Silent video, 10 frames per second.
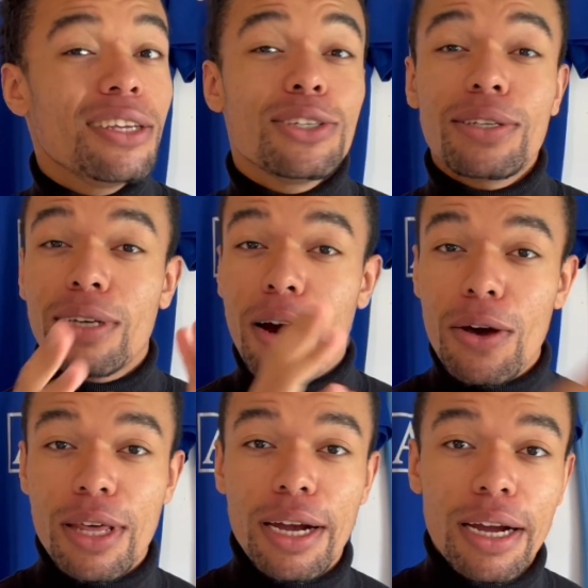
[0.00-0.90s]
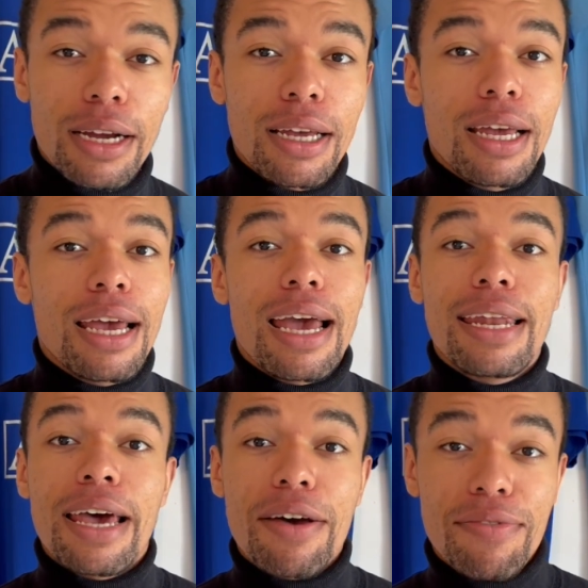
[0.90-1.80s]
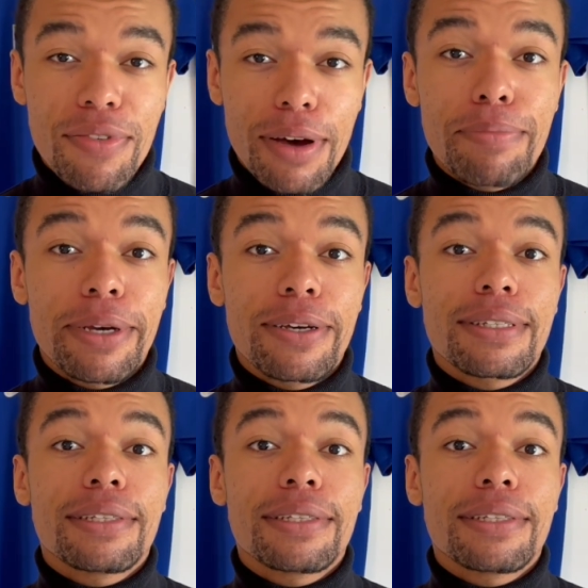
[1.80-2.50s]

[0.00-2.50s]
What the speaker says: just go there and have fun because